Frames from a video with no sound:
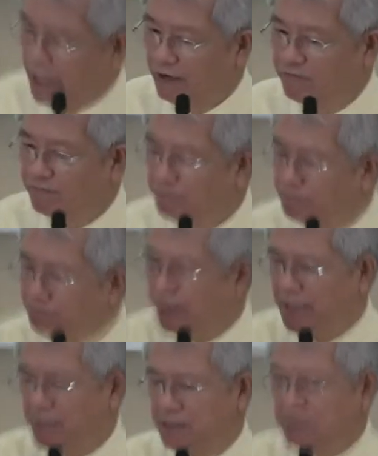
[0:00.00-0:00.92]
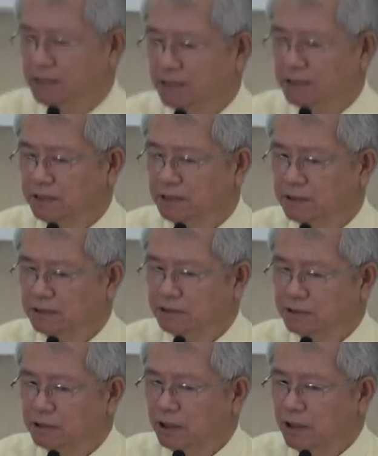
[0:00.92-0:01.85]
have peace,
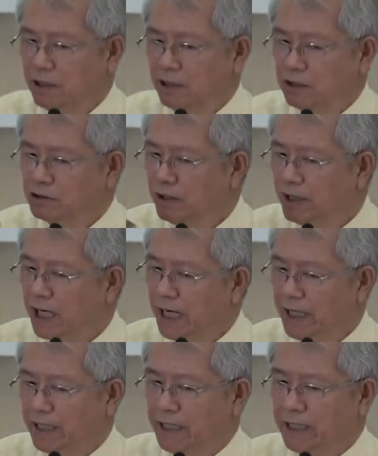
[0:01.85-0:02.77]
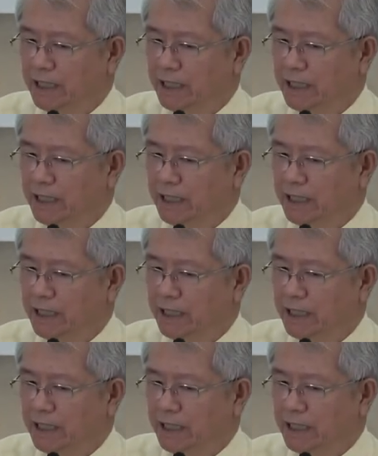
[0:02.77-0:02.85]
not like